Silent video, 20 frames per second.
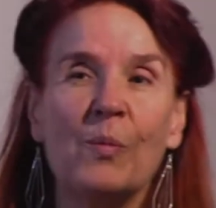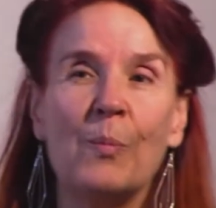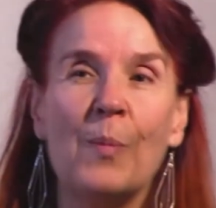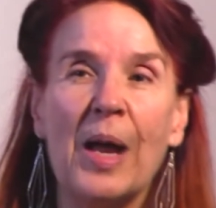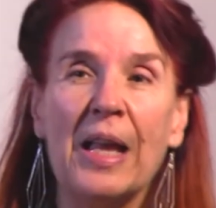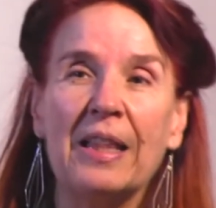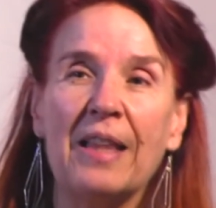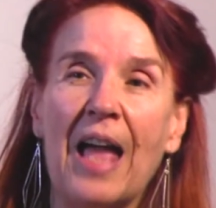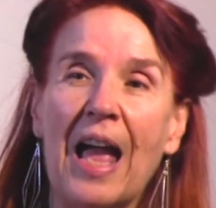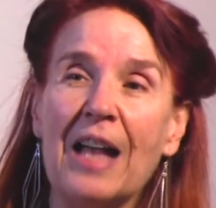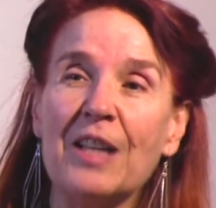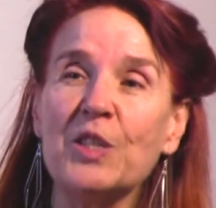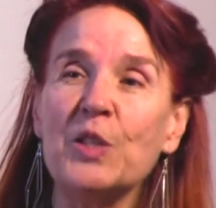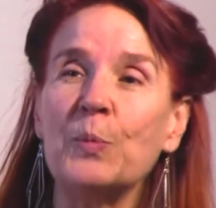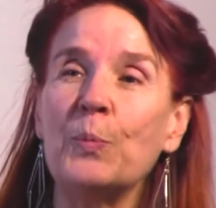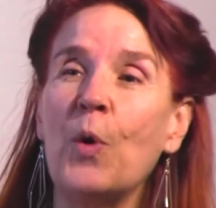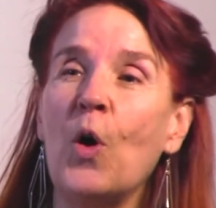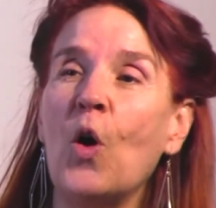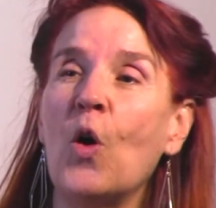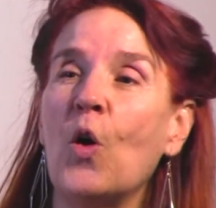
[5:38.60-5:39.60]
My
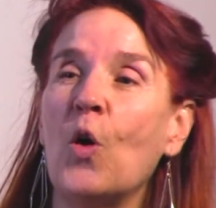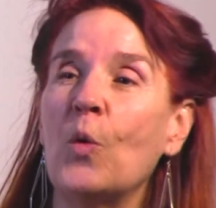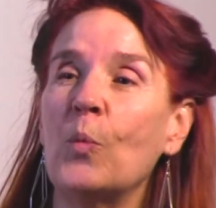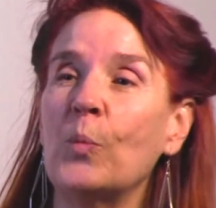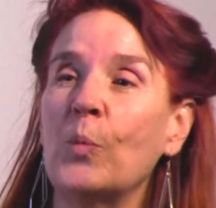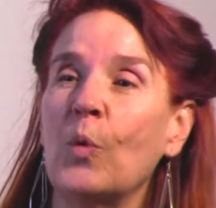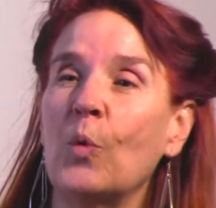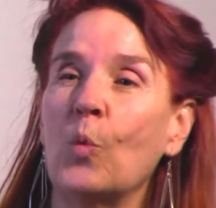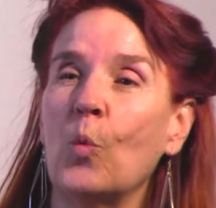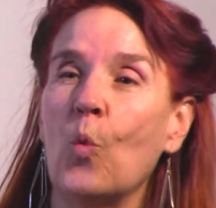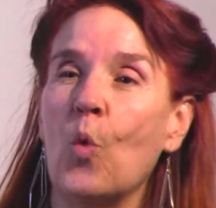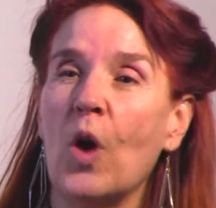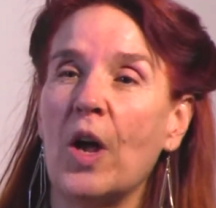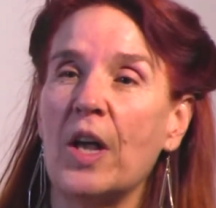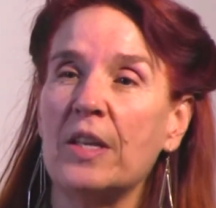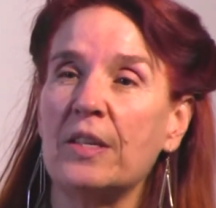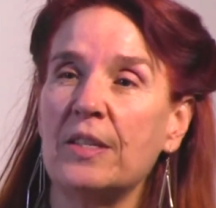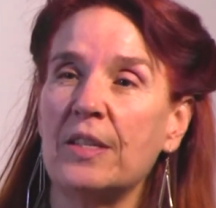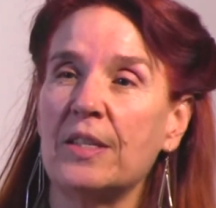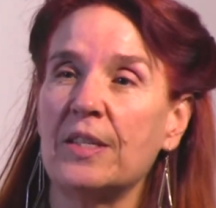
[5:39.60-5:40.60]
last poem
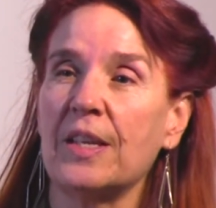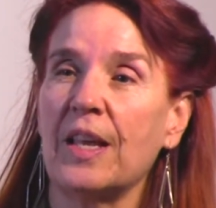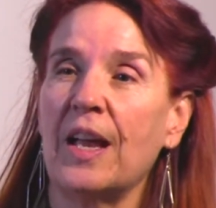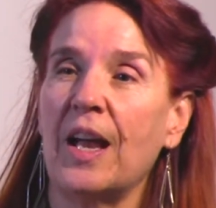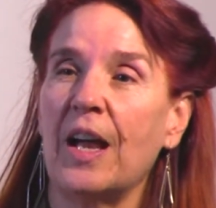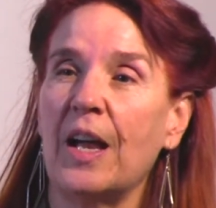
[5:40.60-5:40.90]
was